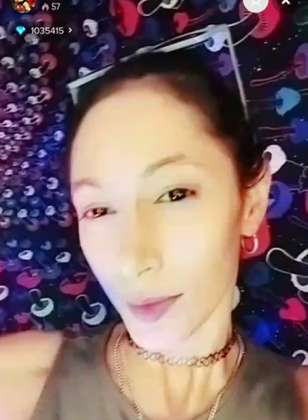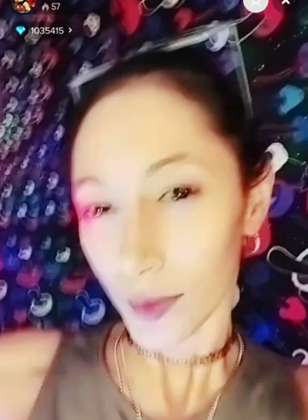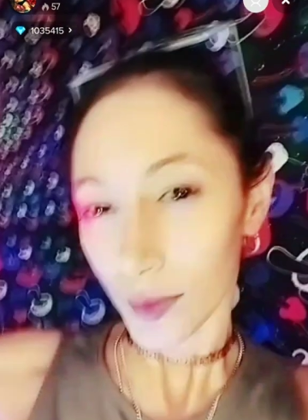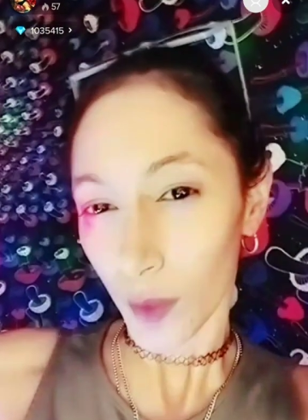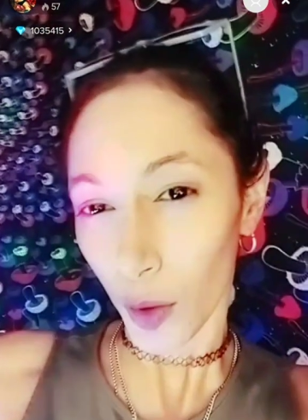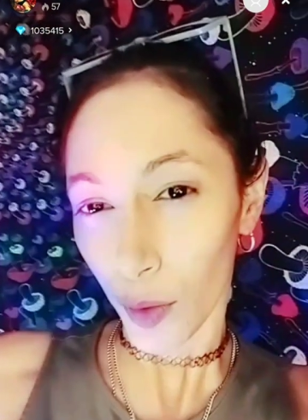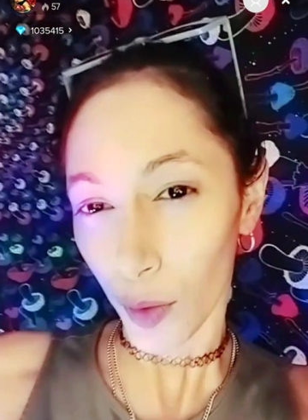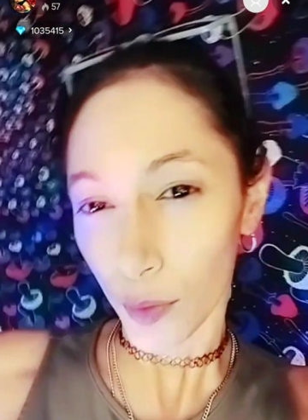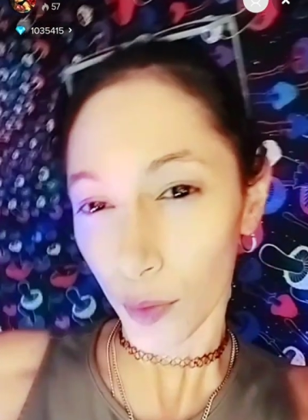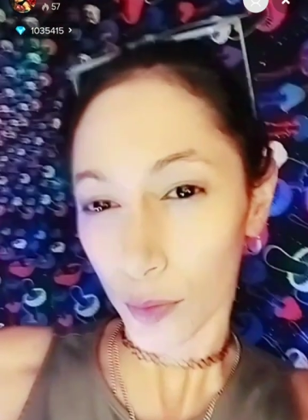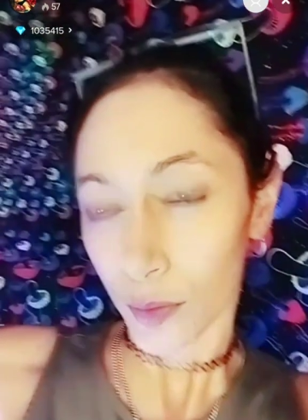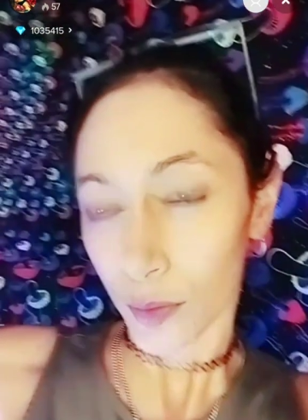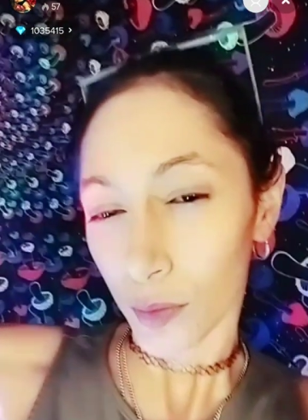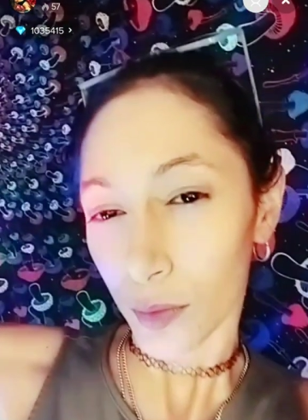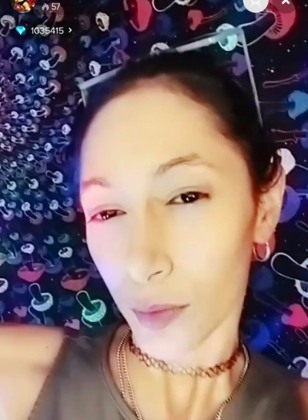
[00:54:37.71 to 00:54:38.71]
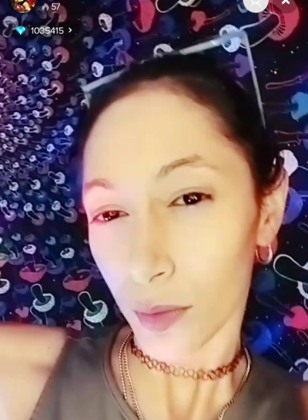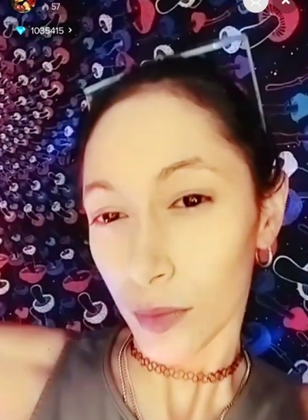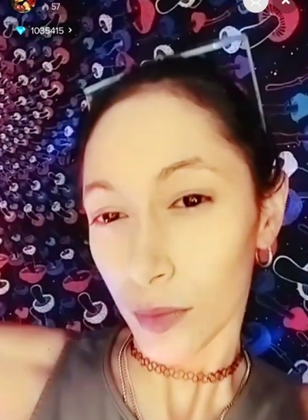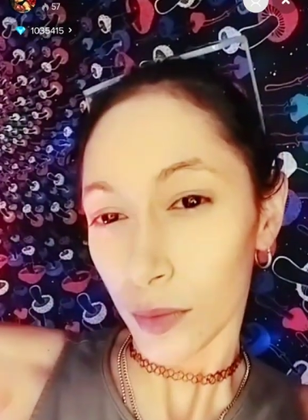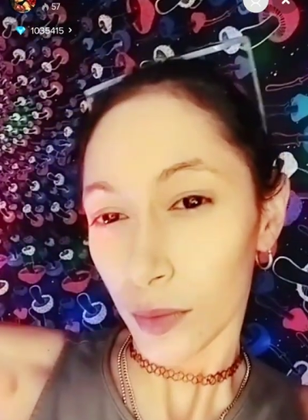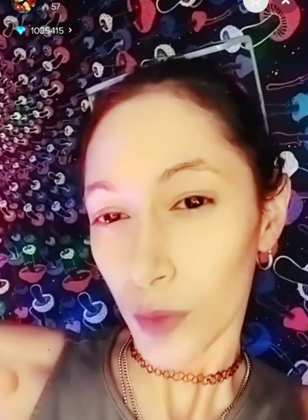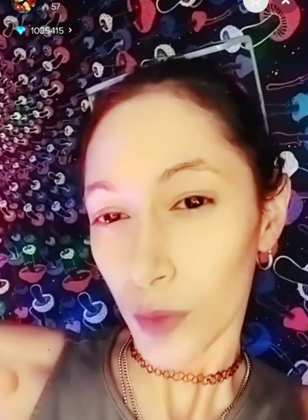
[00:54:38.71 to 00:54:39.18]
you know,
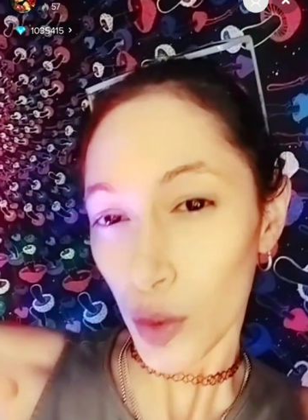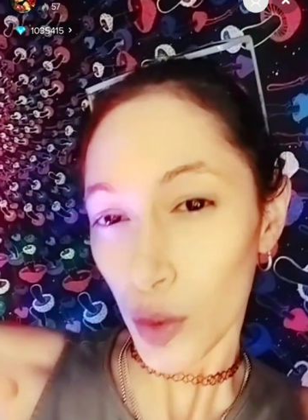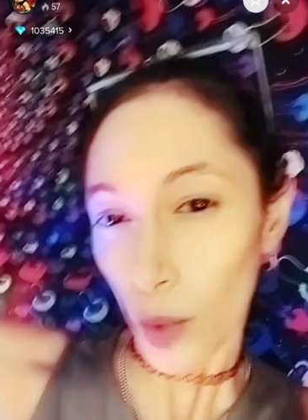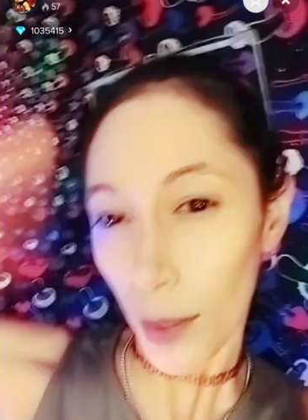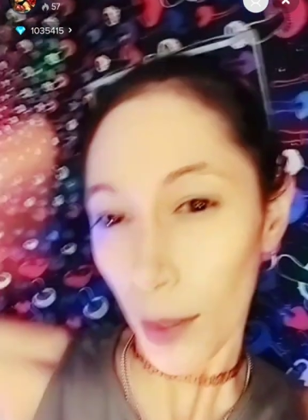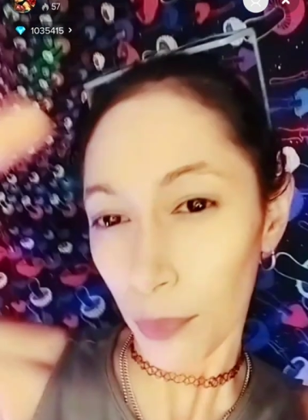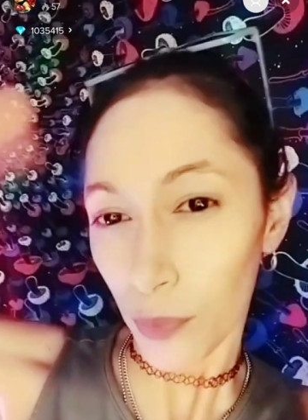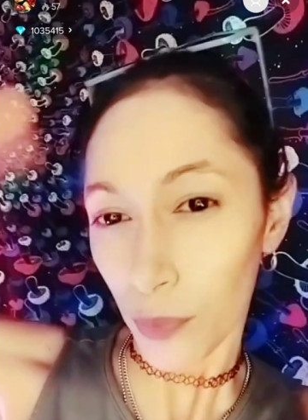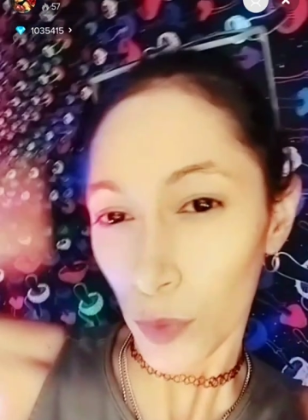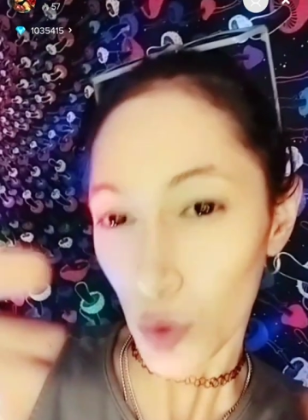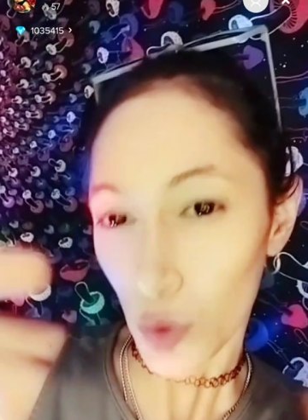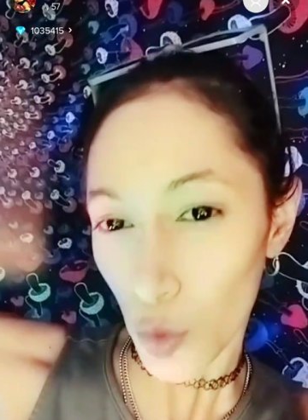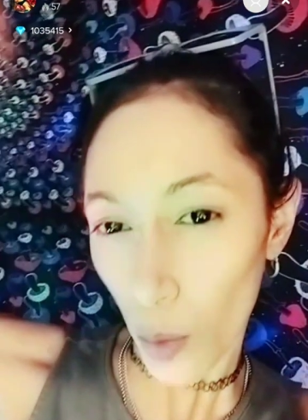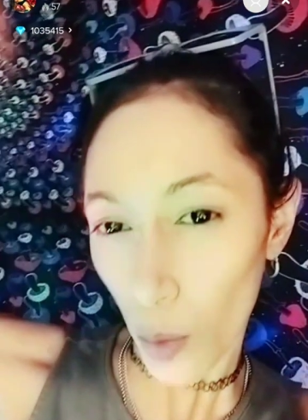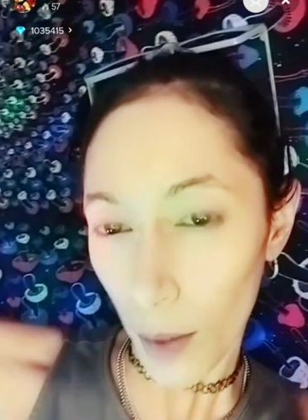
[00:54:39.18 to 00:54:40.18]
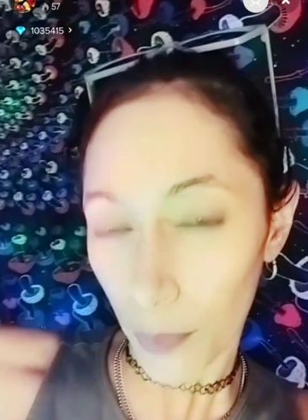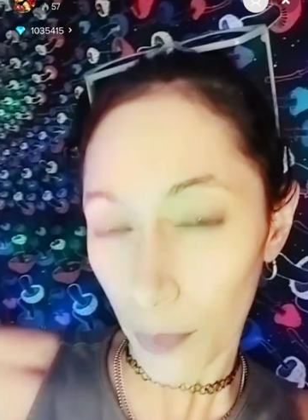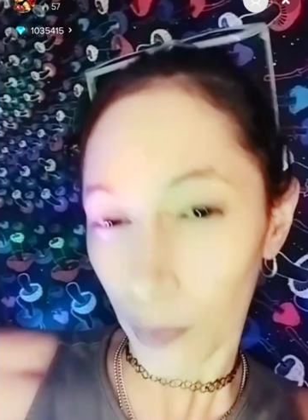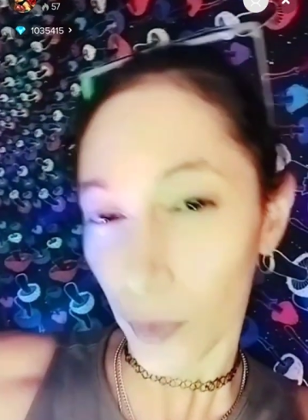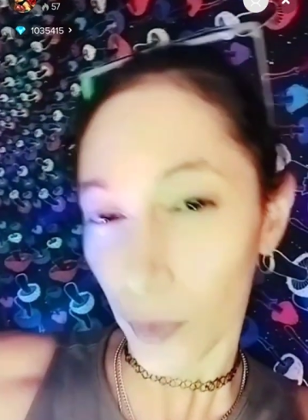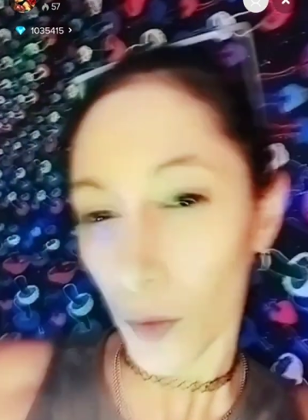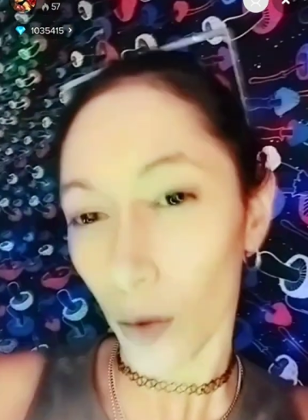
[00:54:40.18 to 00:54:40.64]
swipe, swipe,
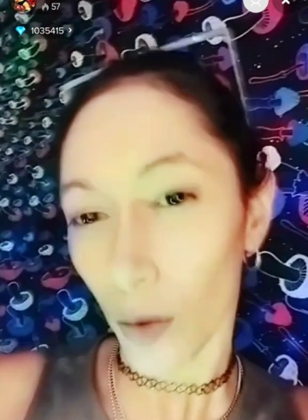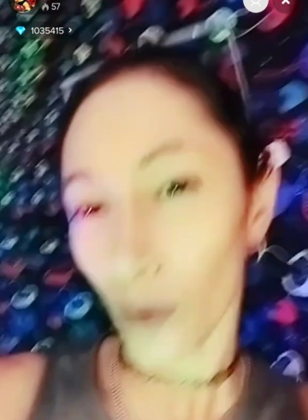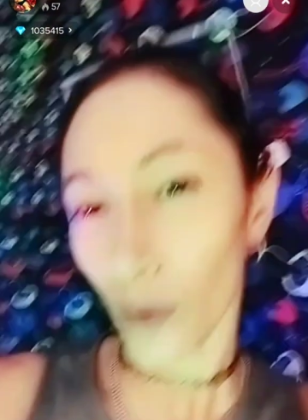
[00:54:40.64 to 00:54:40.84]
you know,